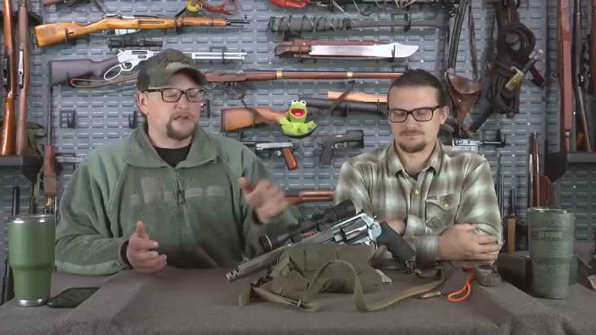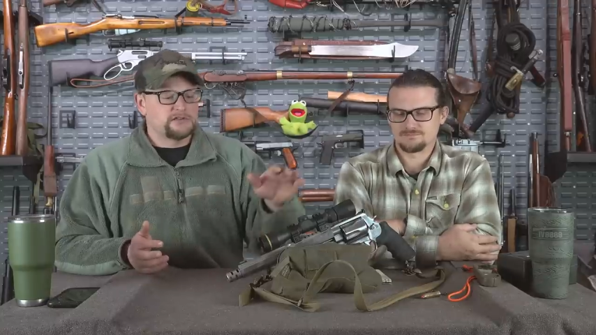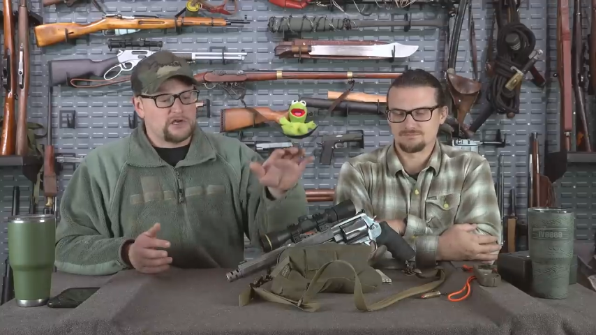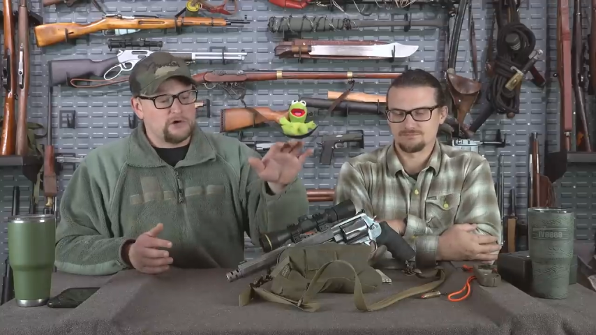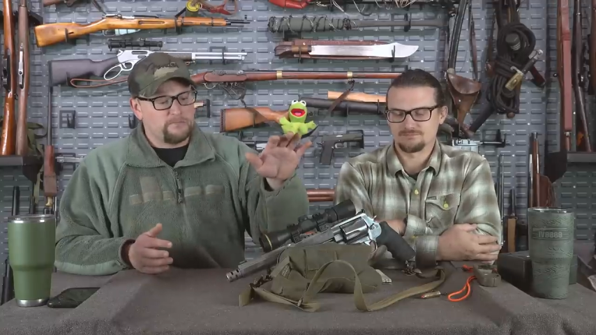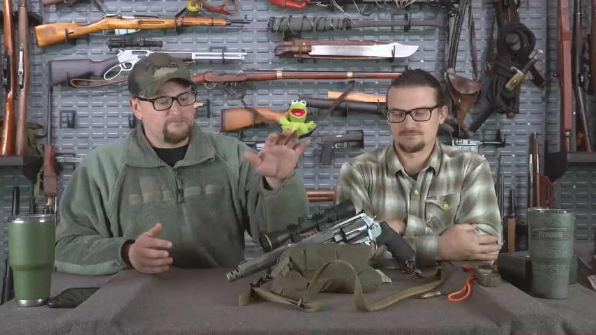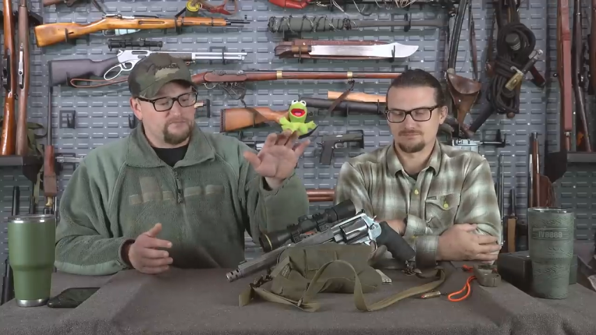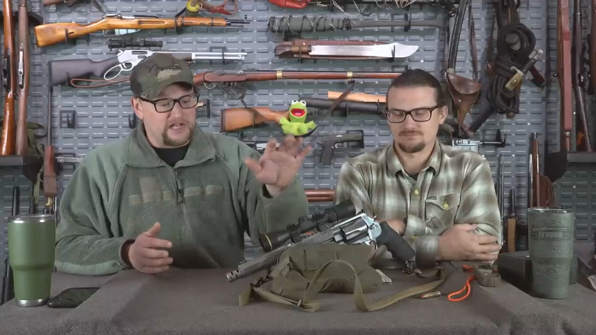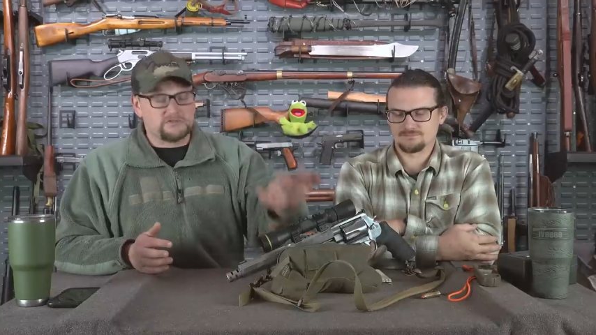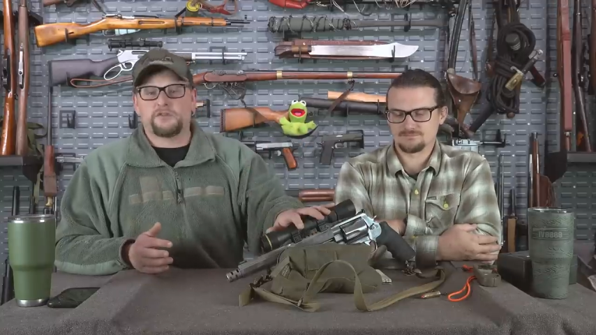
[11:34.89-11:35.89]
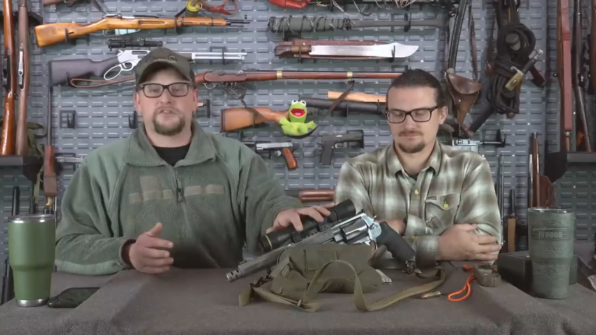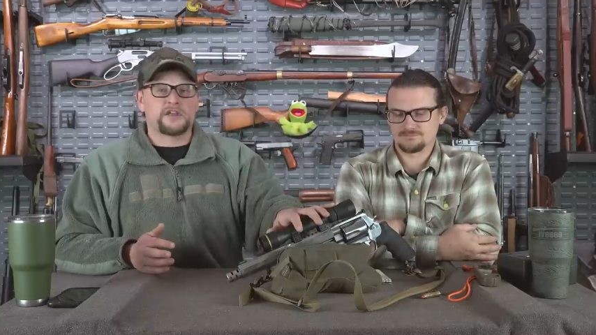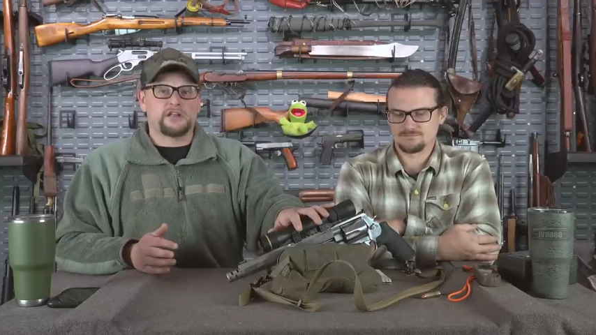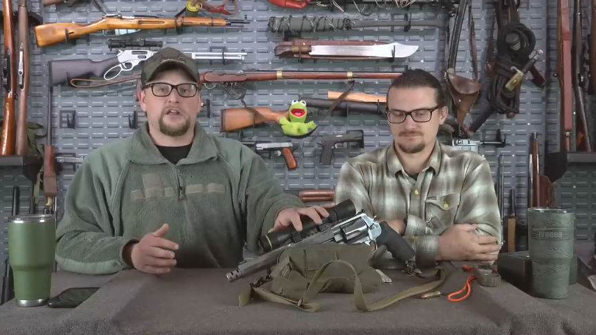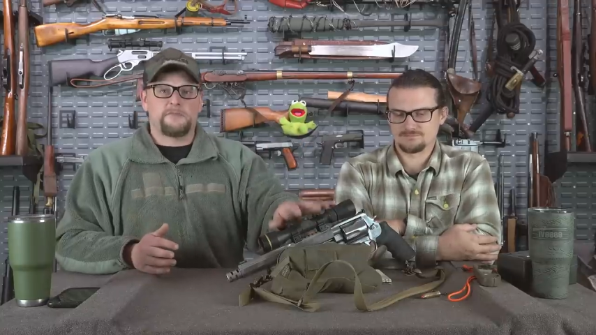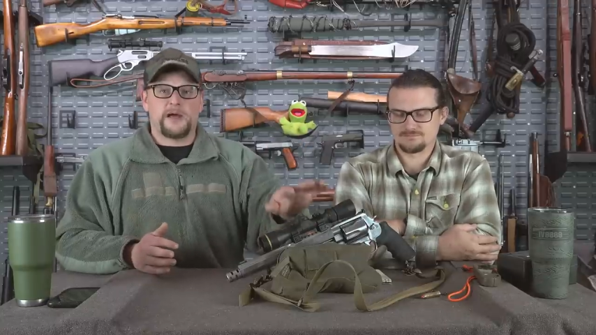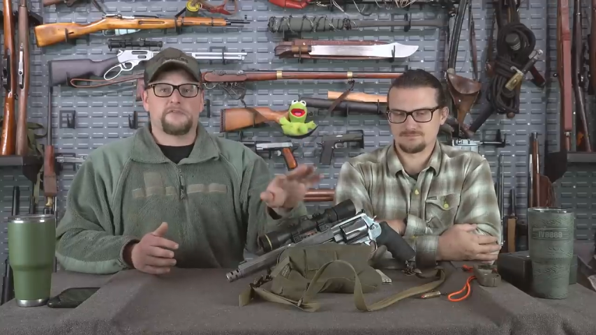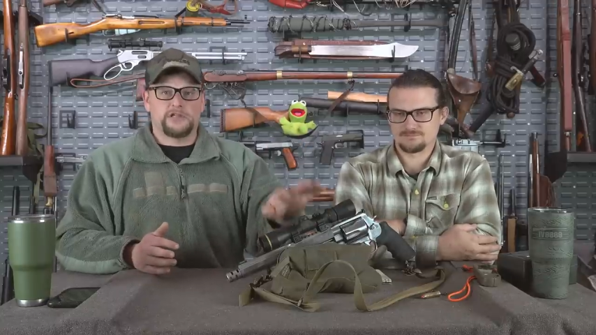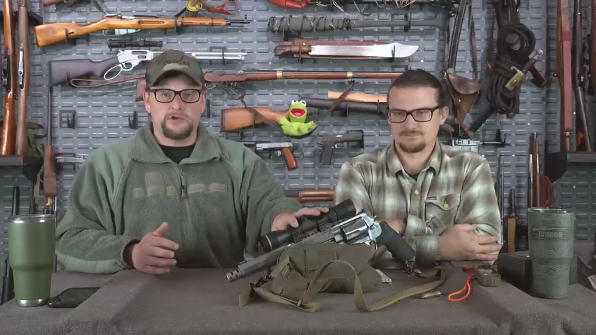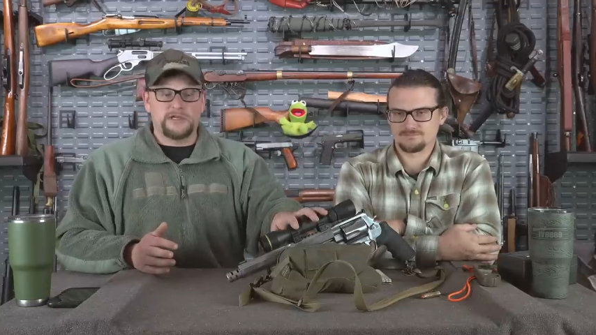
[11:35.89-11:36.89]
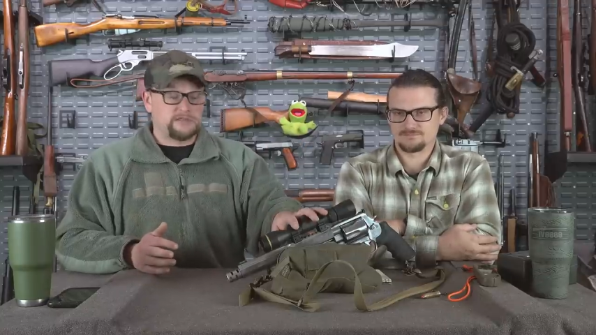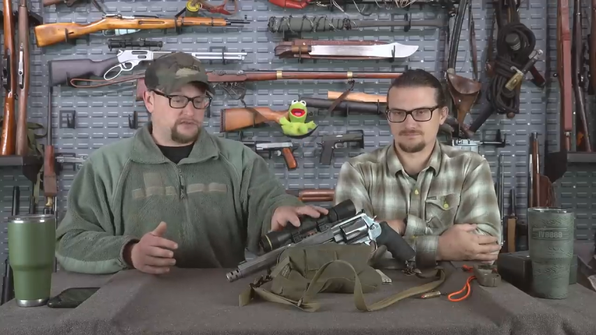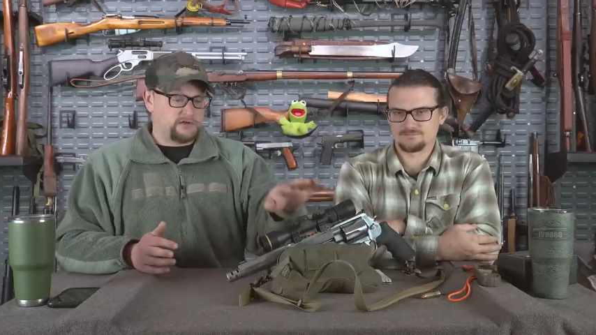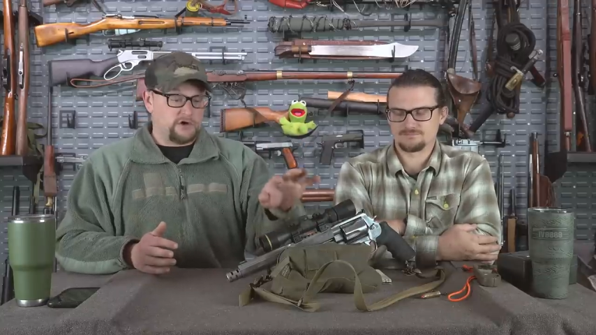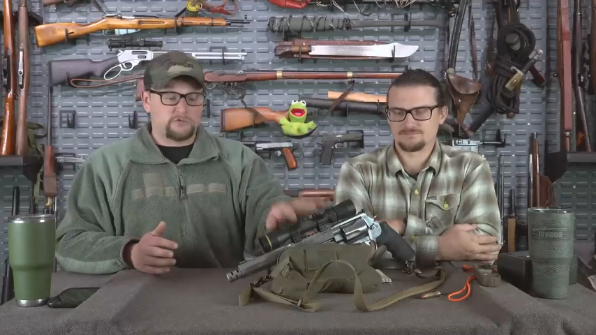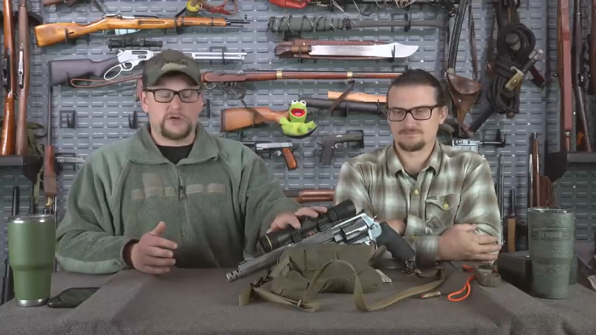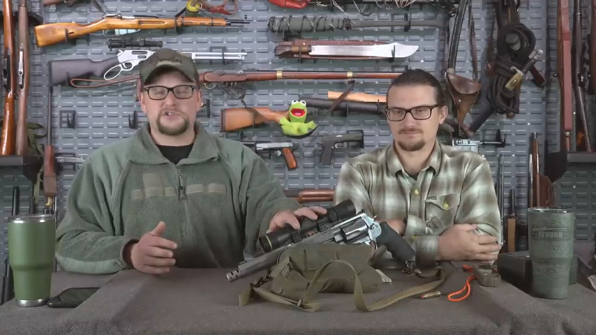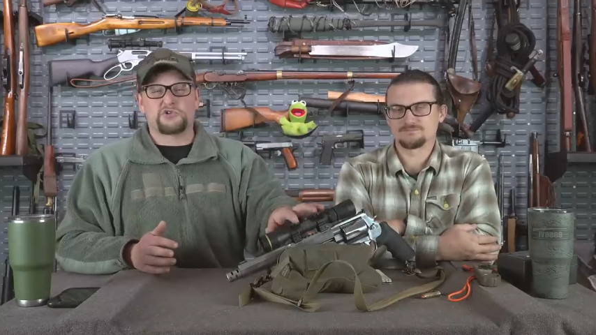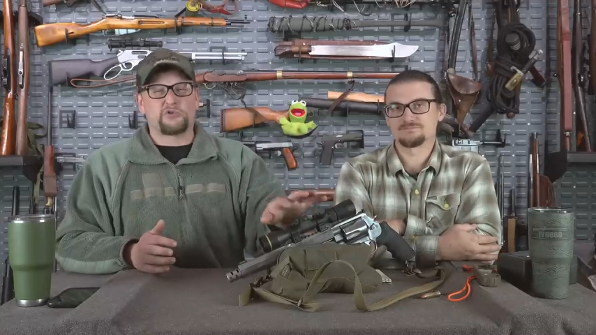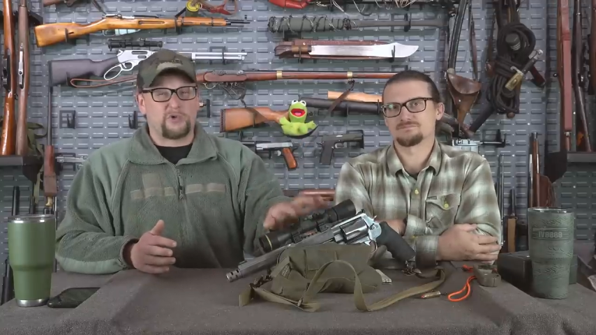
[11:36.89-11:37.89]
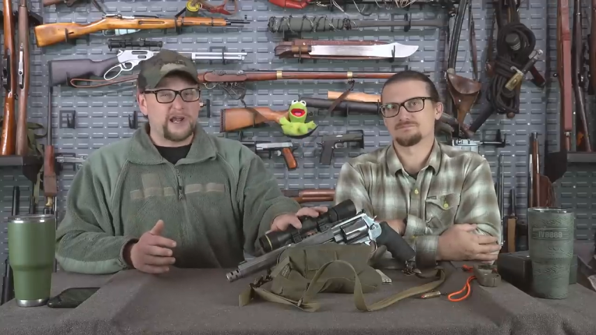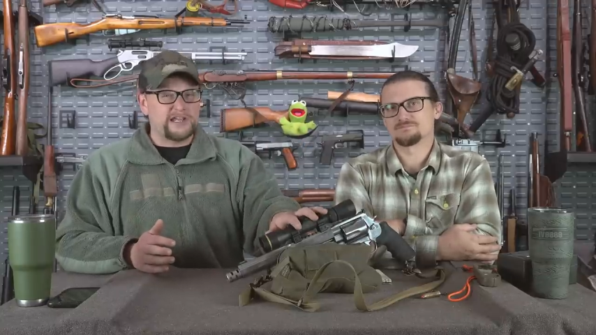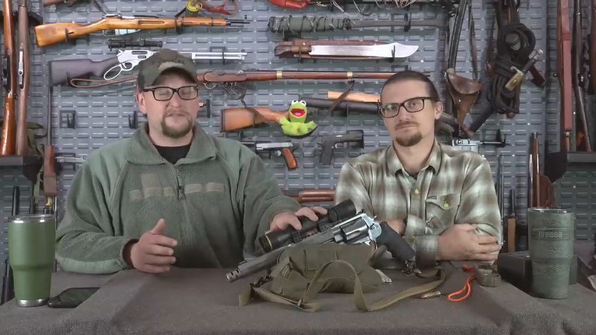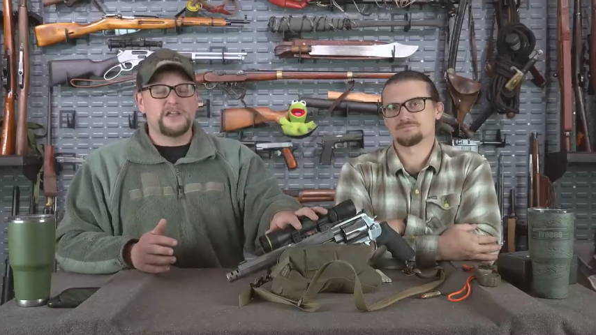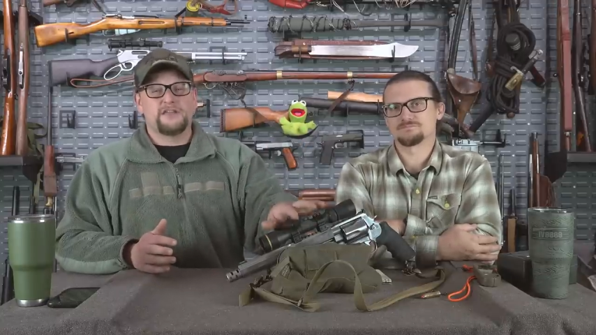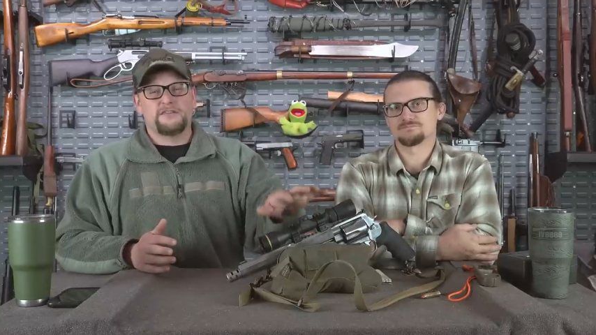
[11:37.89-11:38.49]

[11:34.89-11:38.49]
Speaker 1: So that's one thing I love about the Louis. The gold rings are great.